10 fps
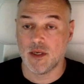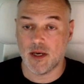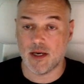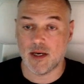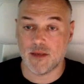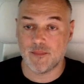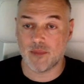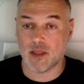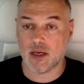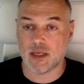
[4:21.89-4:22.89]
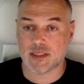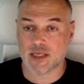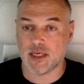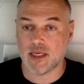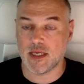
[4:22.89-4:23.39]
as
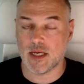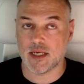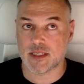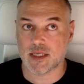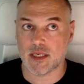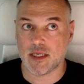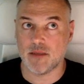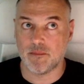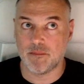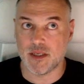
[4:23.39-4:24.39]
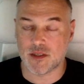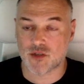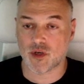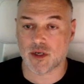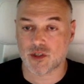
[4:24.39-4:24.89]
a beat
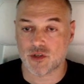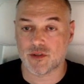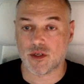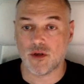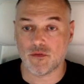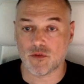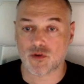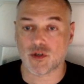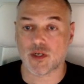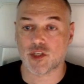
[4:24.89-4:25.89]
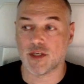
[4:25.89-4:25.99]
structure, as a novel structure.